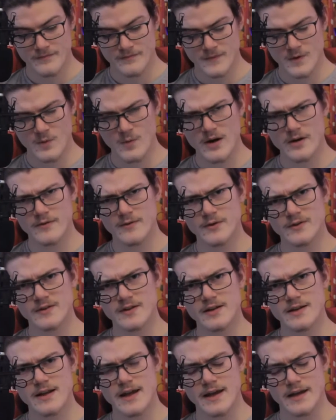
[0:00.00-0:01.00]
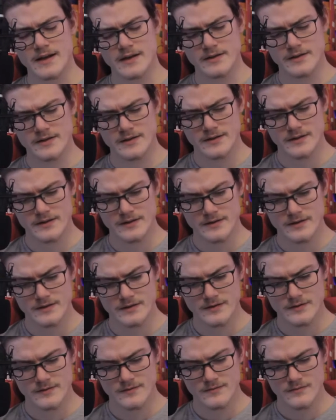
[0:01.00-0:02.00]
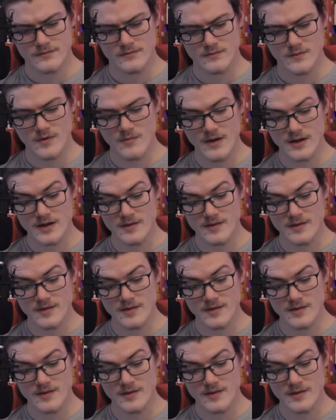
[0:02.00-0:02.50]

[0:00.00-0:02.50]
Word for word: Where have you seen that? Among